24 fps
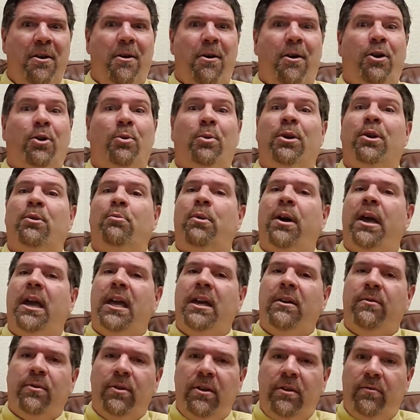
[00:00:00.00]
Are you willing to pay
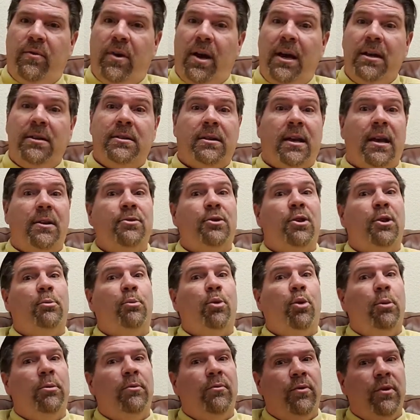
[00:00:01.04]
for the advice, get the
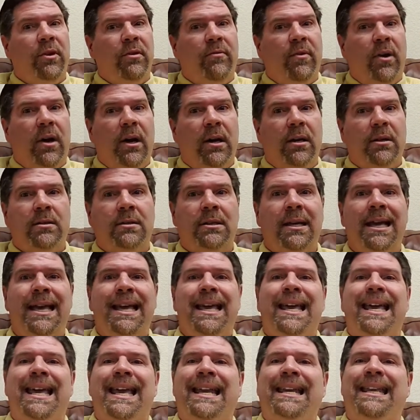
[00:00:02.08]
appointment for the advice,
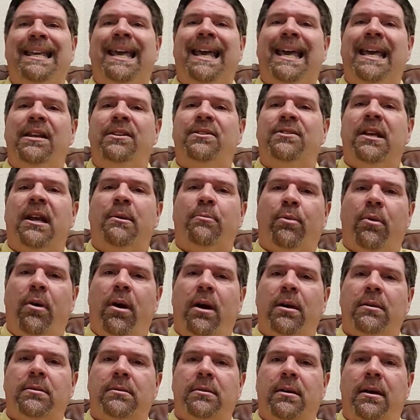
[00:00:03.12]
engage in that
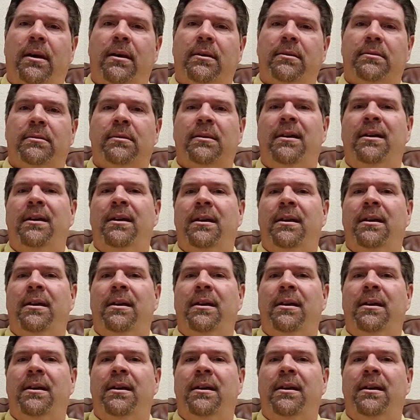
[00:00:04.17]
process?